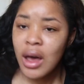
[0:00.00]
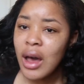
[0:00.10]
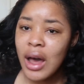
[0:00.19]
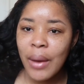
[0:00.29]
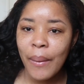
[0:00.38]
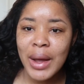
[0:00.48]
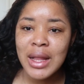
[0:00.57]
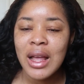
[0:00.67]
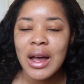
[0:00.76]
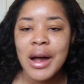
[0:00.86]
I
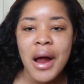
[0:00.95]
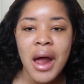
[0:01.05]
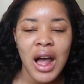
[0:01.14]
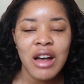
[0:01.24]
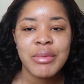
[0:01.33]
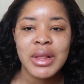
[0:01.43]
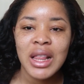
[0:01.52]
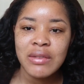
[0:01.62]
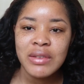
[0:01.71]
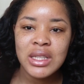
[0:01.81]
wonder. I've
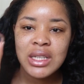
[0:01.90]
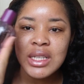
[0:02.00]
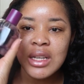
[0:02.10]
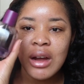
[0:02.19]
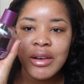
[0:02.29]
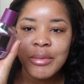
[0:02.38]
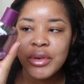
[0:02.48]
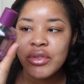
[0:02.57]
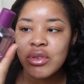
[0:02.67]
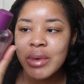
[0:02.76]
been loving this Zara
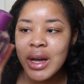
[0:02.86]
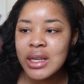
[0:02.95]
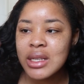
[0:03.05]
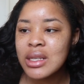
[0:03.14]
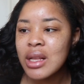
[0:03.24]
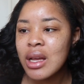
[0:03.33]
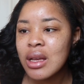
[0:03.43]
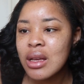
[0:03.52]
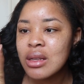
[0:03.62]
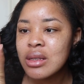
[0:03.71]
perfume, guys.
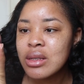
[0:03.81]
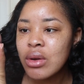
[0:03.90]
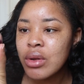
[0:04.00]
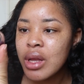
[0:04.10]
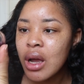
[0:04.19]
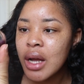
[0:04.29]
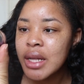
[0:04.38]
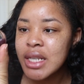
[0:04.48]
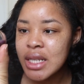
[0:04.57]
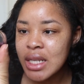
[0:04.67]
Like, it's called the
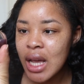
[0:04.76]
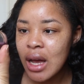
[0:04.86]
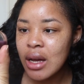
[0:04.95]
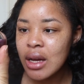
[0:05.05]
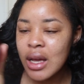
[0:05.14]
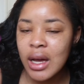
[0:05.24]
Gardenia.